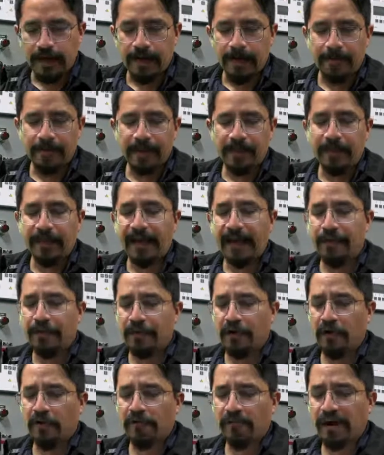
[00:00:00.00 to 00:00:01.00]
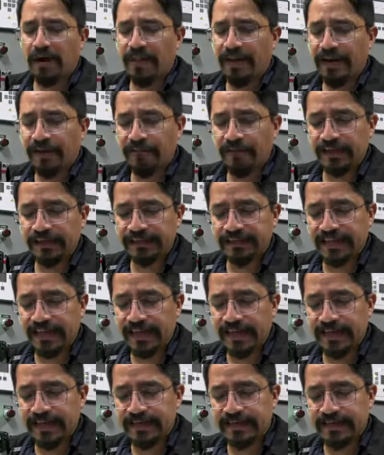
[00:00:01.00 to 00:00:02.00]
The main programming
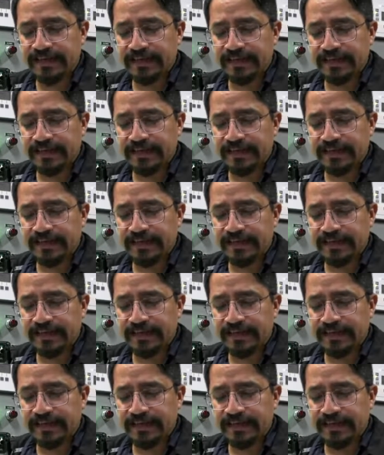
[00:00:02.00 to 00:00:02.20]
resides